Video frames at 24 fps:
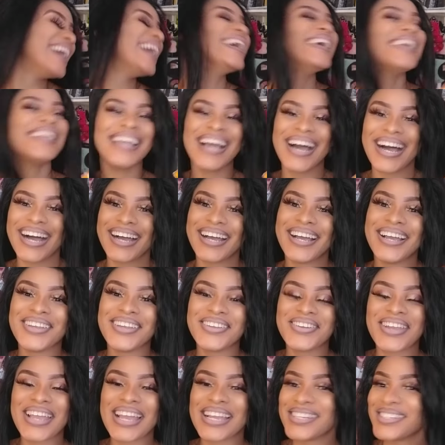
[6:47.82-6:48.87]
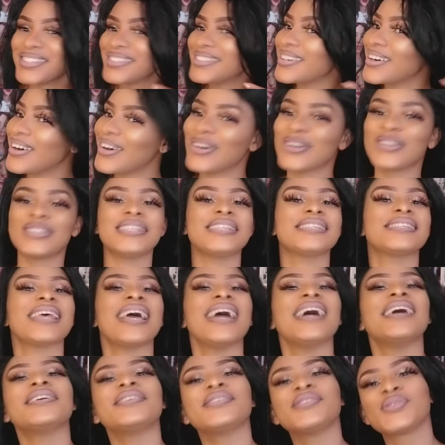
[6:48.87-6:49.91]
Yeah, you can. Oh, this
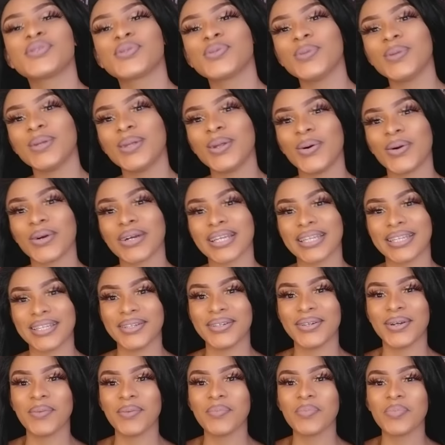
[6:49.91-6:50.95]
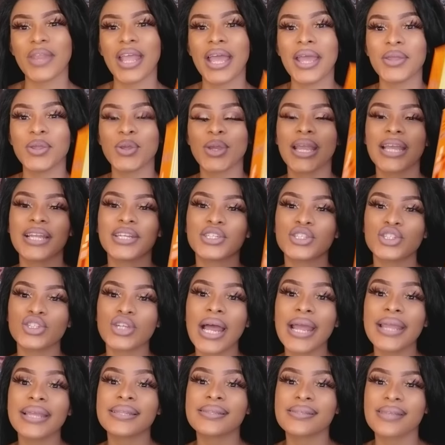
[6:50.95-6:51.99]
hair is too long, you know. You can
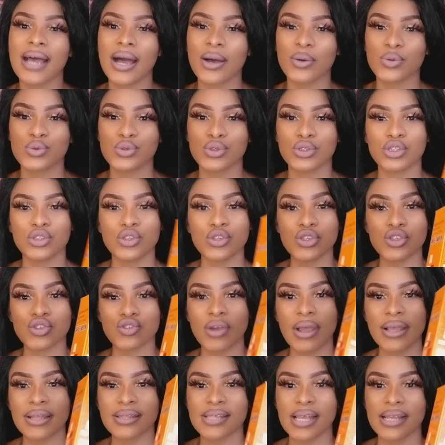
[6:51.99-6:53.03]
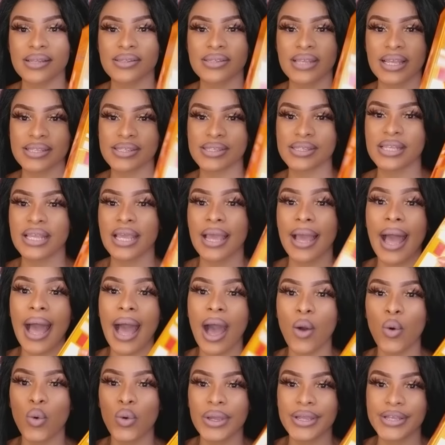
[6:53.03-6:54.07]
try it out. Just try it out and see
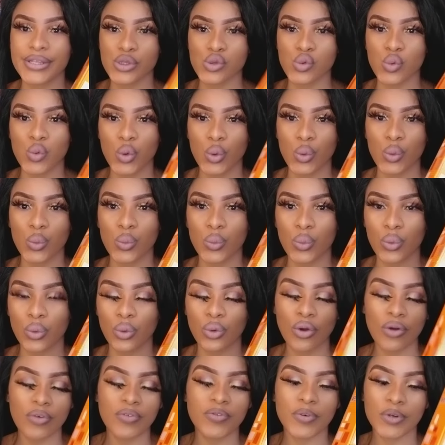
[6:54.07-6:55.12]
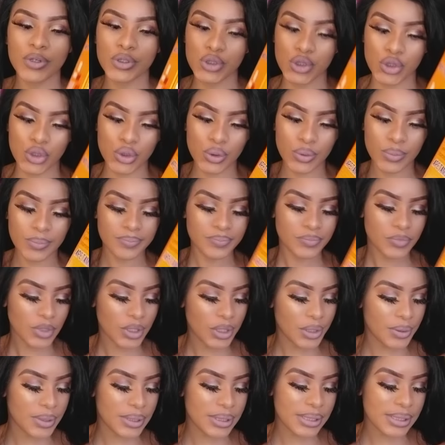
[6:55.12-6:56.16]
how it will go for you.
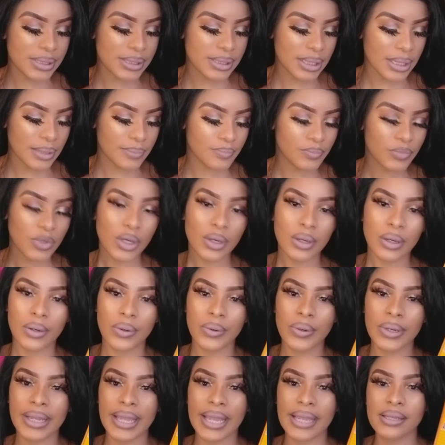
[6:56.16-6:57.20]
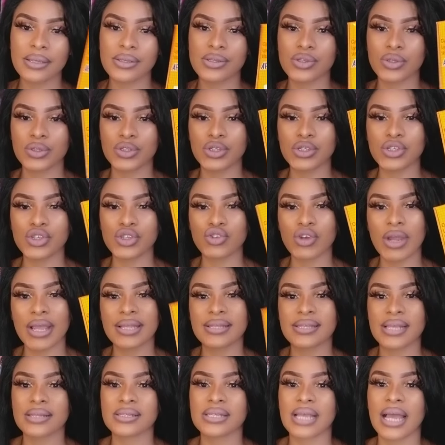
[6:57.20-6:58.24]
You understand? Okay? So just try
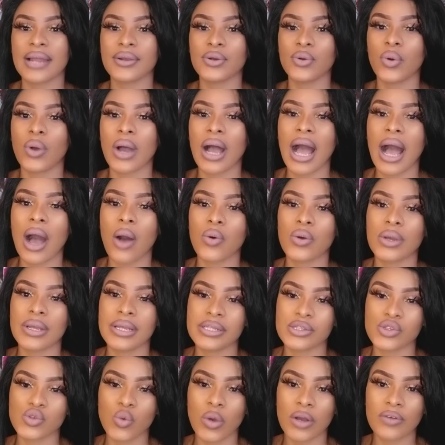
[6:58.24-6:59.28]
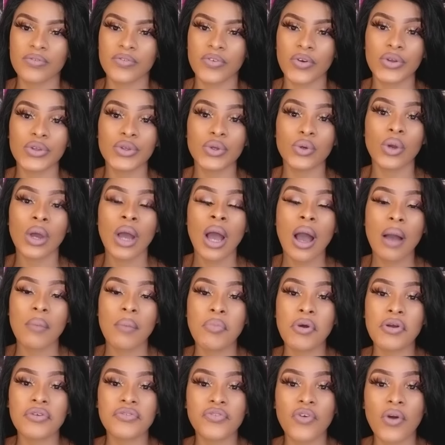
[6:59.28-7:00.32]
it out and know how it works for you.
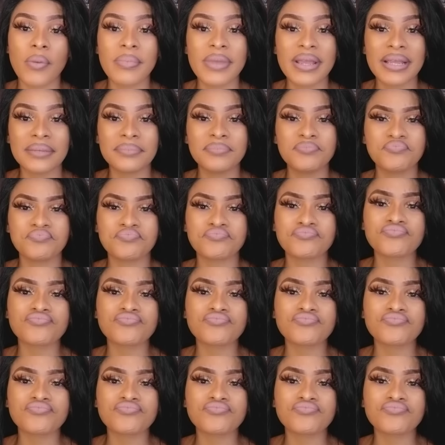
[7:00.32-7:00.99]
But for me,